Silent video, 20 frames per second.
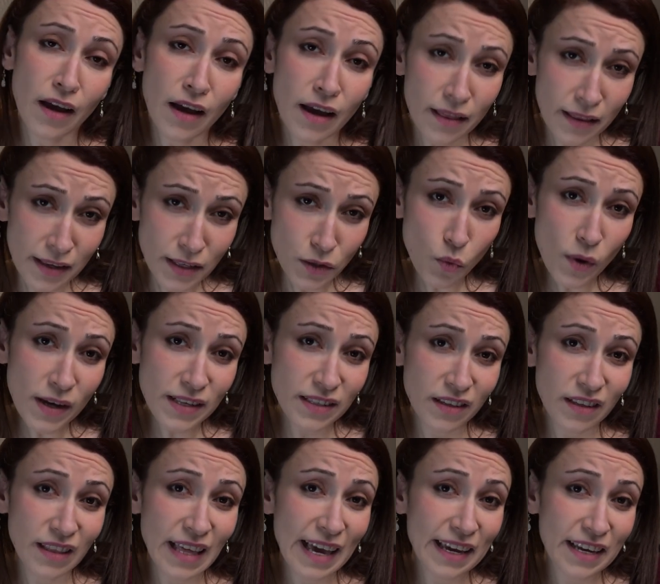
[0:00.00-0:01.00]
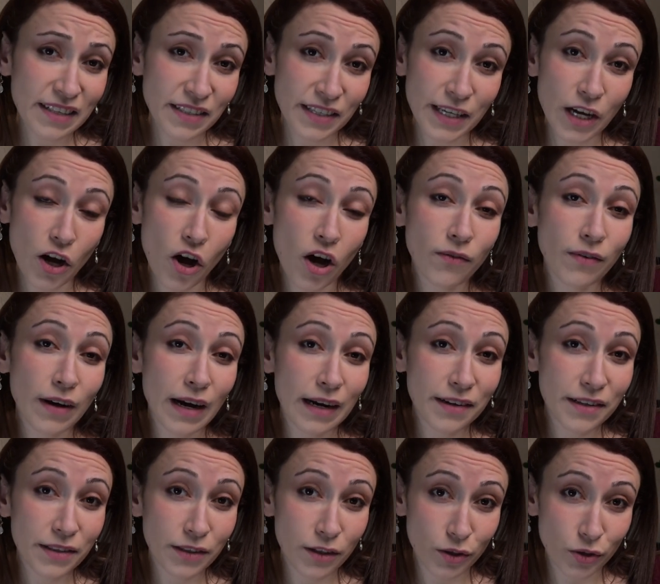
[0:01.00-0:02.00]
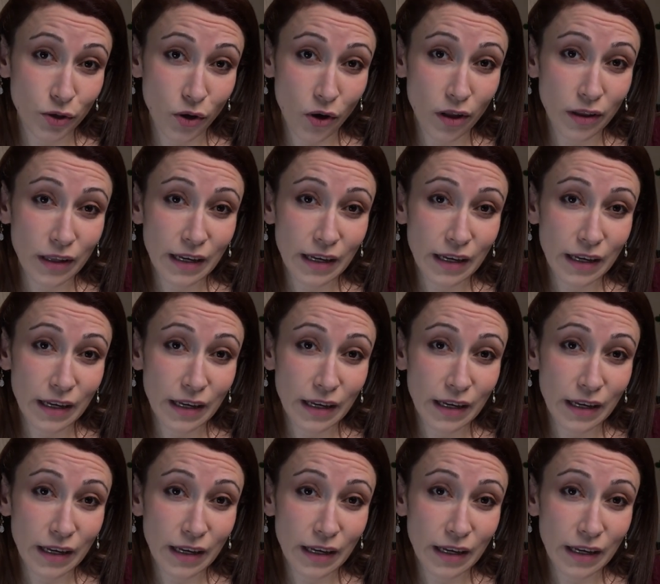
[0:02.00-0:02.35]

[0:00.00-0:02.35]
This was the legacy of Aristotle.